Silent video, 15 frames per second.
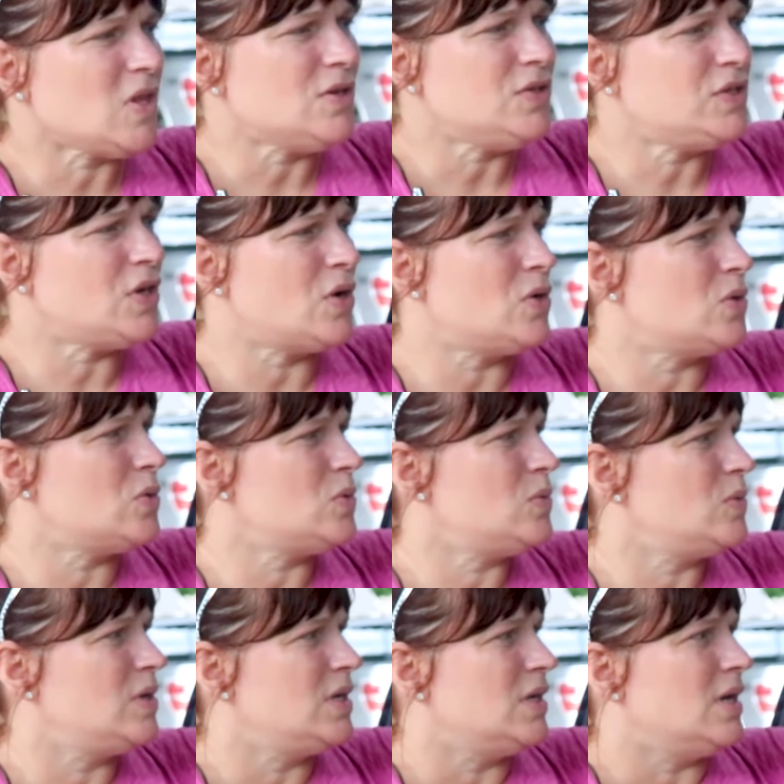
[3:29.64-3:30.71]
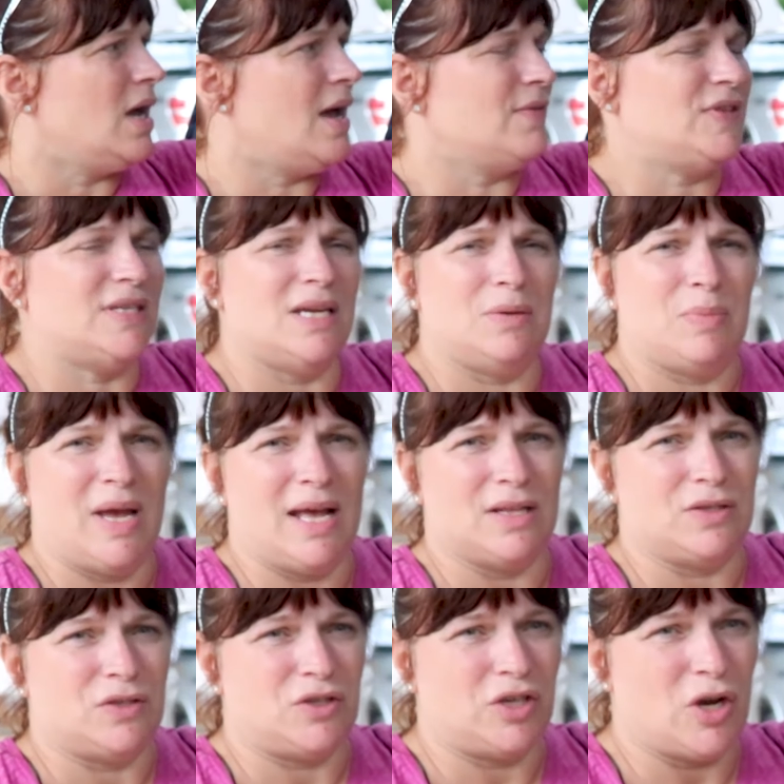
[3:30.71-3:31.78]
So I've seen
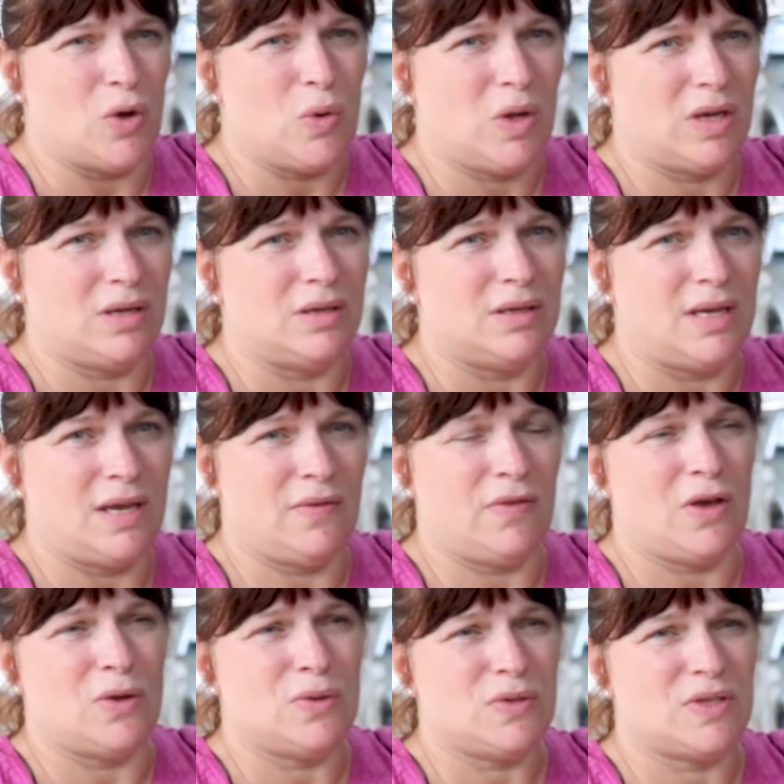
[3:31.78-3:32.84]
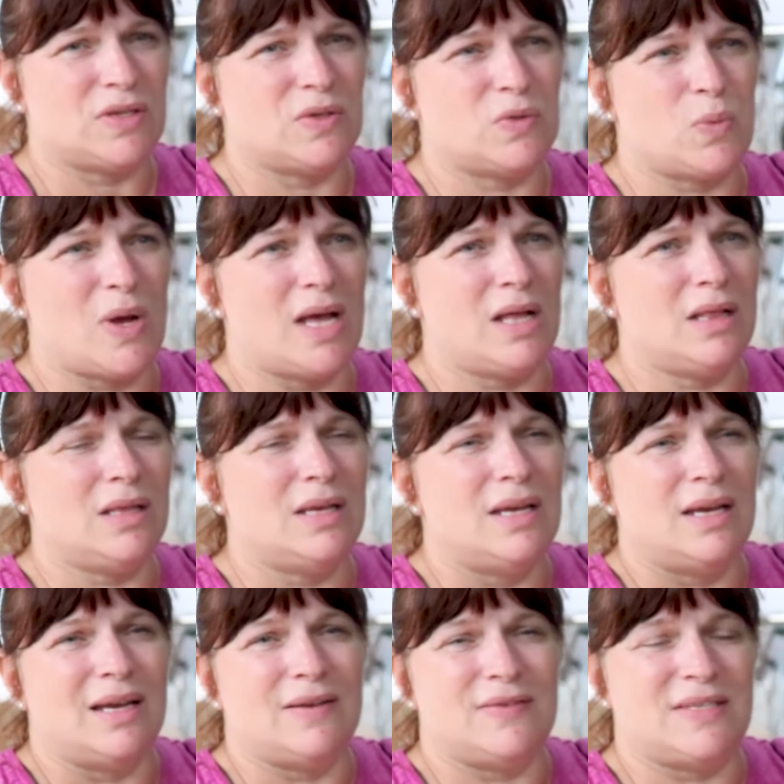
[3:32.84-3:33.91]
pets choke in those as well.
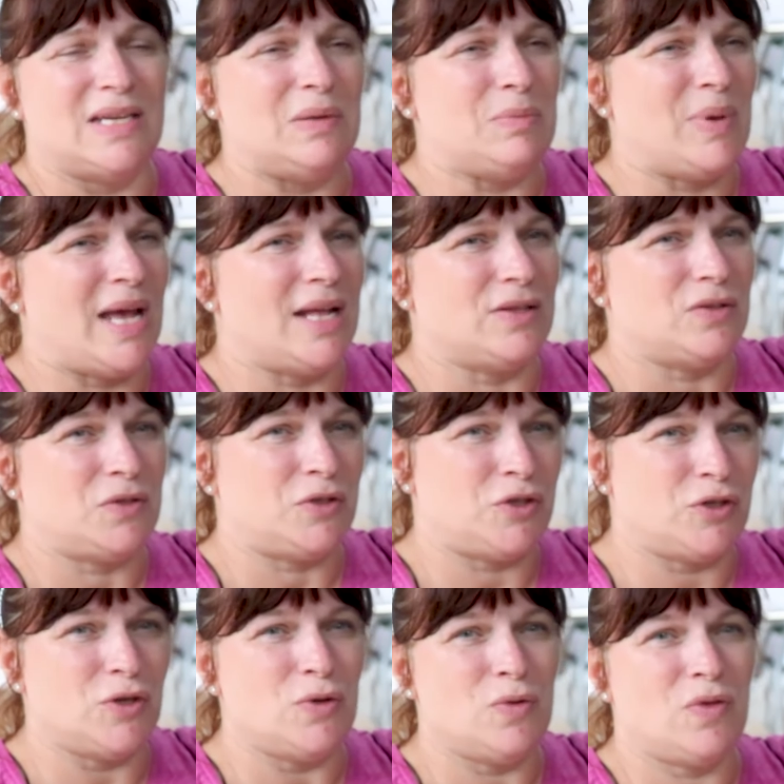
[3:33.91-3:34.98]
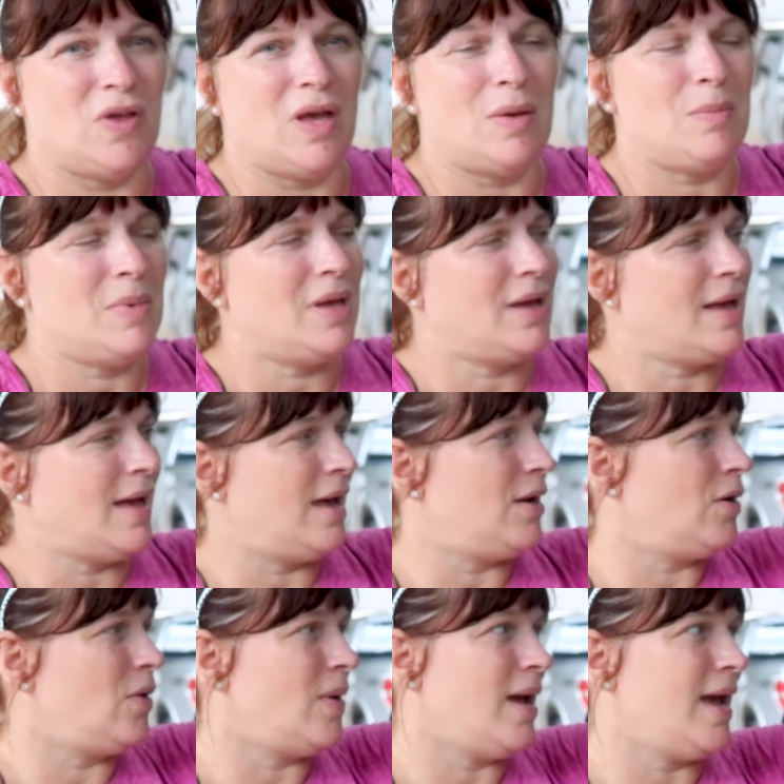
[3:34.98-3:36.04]
I've seen pets chew them. I
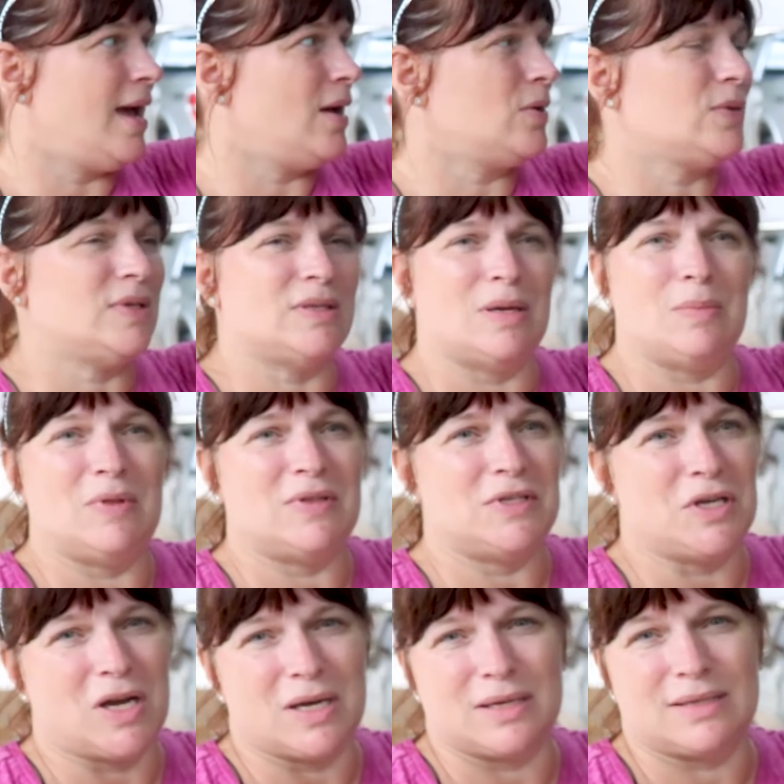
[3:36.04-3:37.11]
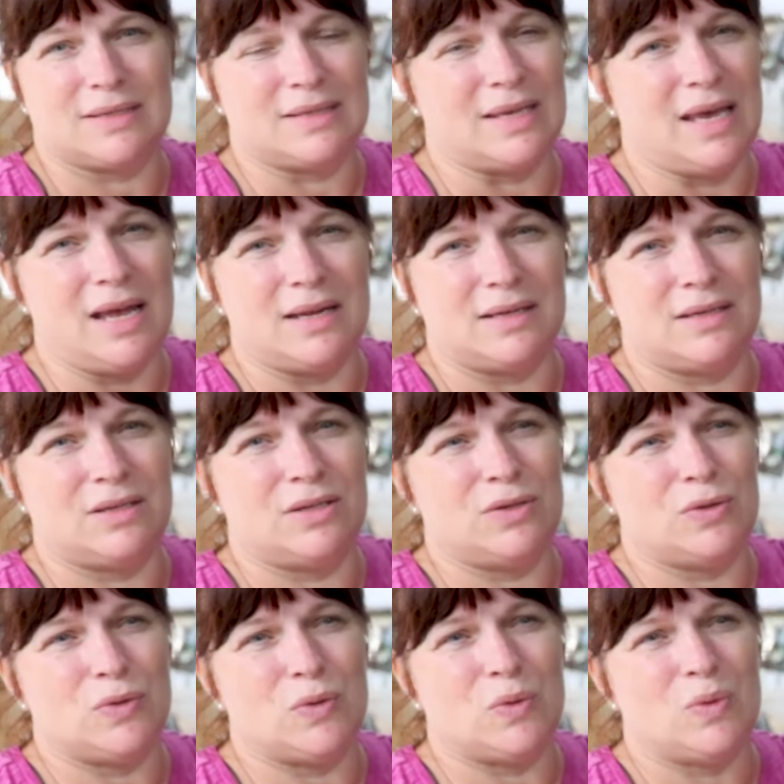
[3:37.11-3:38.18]
don't know how some of the dogs get
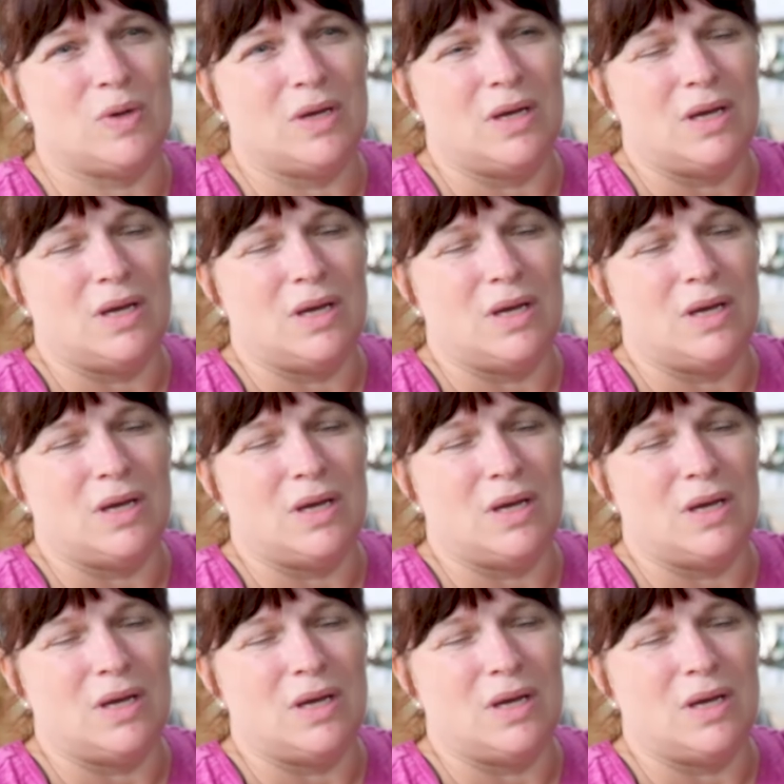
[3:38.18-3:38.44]
to